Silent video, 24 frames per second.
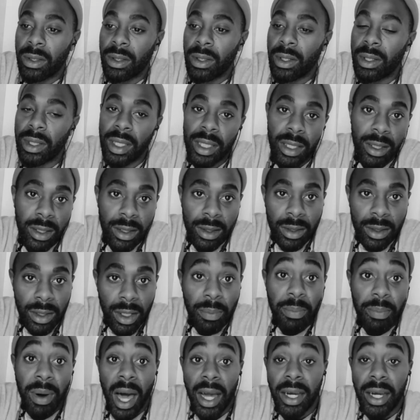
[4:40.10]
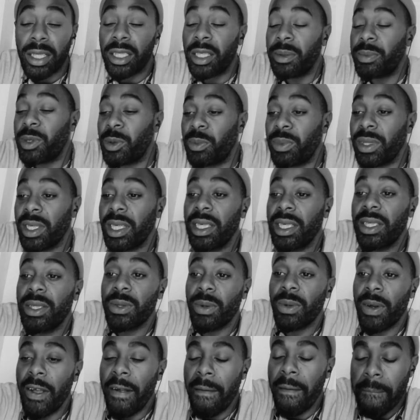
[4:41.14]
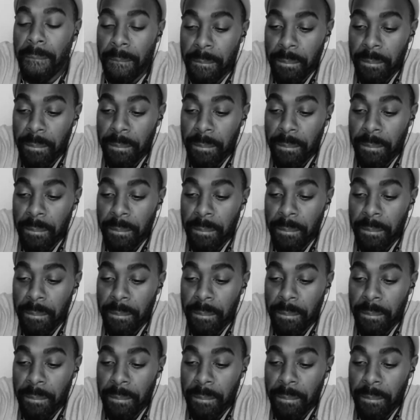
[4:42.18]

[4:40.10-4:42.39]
and then the apocalypse begins, right?